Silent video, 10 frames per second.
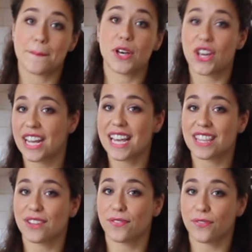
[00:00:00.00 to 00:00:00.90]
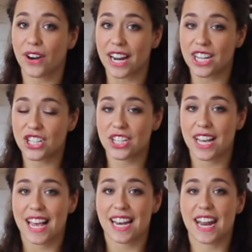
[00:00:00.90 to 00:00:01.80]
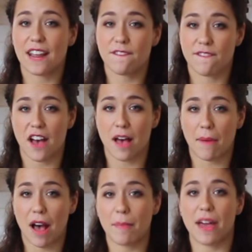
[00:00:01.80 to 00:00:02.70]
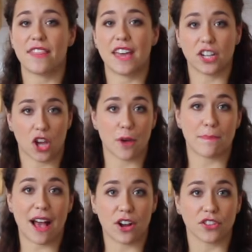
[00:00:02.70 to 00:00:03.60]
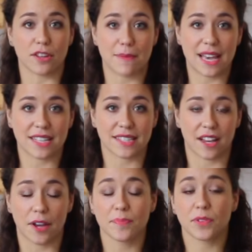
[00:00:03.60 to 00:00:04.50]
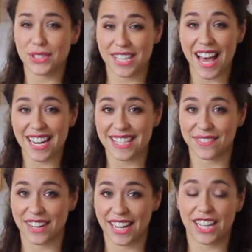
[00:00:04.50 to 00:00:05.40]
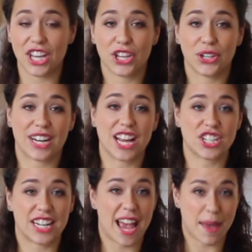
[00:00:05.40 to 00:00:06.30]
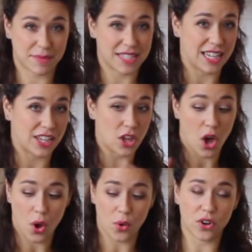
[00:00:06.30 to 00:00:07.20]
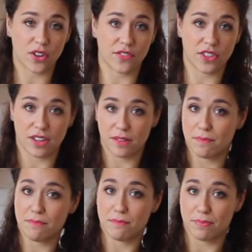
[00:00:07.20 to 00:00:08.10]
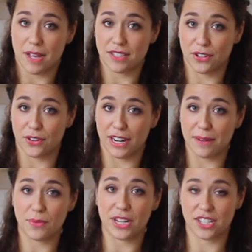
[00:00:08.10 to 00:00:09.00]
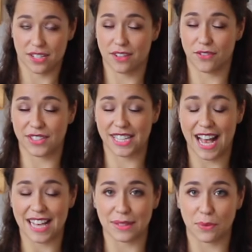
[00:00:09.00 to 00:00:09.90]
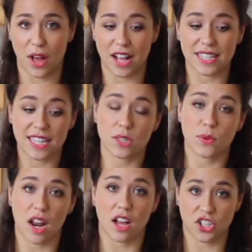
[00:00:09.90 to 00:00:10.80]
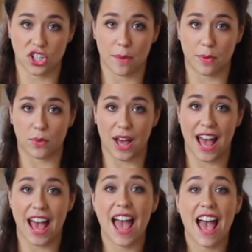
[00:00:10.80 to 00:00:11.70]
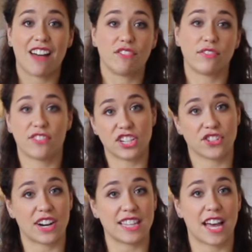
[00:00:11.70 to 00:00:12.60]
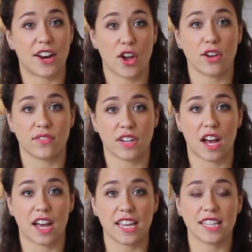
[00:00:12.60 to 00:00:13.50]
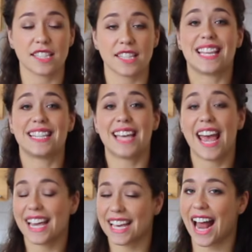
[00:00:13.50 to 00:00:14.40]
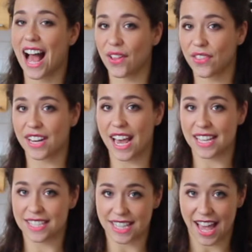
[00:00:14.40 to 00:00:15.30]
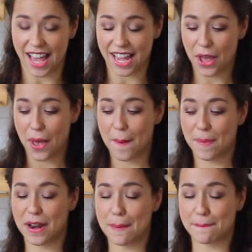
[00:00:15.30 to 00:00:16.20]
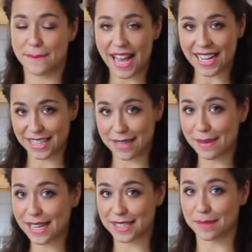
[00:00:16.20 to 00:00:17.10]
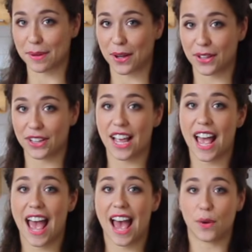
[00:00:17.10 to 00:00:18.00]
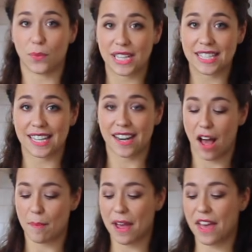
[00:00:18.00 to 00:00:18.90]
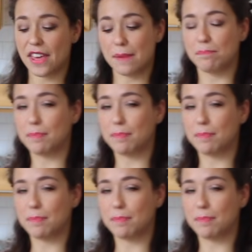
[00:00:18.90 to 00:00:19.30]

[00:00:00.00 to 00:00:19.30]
put it in the fridge, let it firm up, and then go back on the mixer. Alternatively, you can actually empty the whole of the buttercream, which obviously hasn't worked, into a large Tupperware and refrigerate that overnight. Then take it out the next day, put it back in the mixer bowl and whisk it up, and then